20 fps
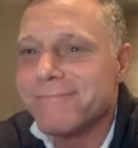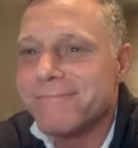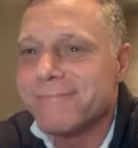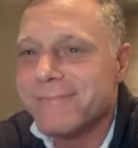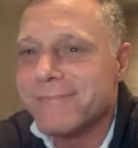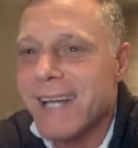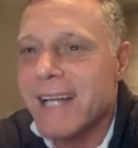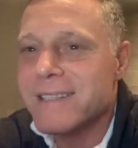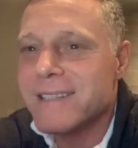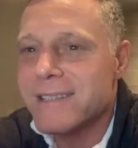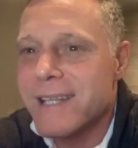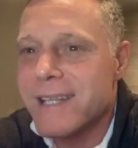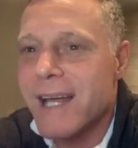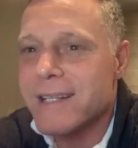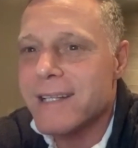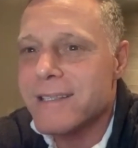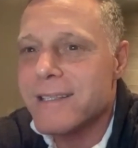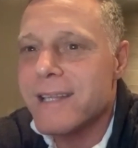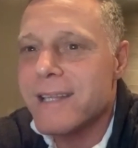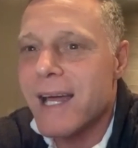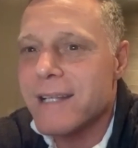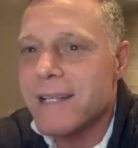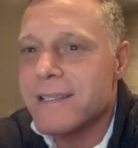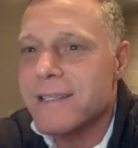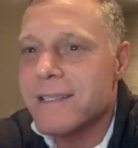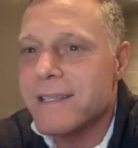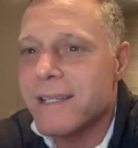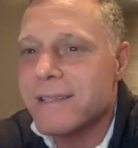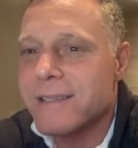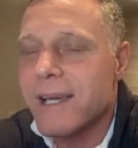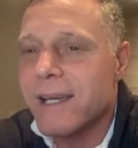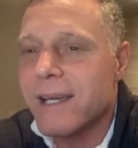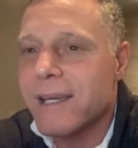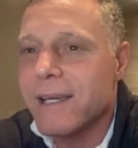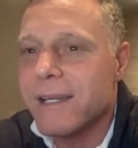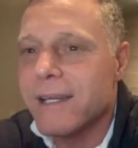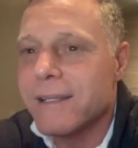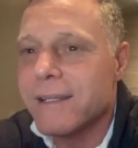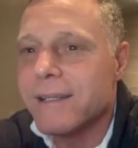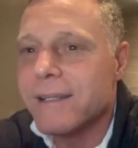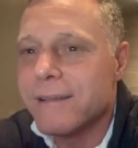That's the ticket.